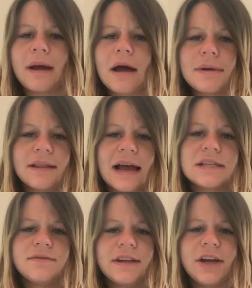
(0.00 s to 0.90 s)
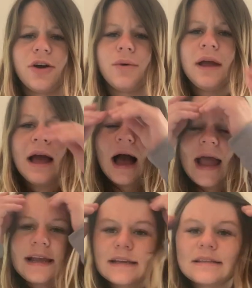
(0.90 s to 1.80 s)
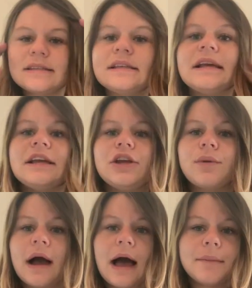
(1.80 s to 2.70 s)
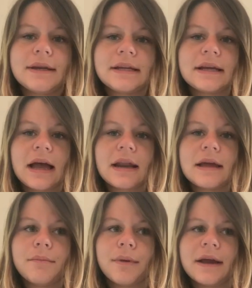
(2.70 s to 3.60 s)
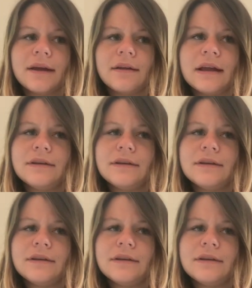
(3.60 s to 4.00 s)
On my last video, I could see you commenting on it, but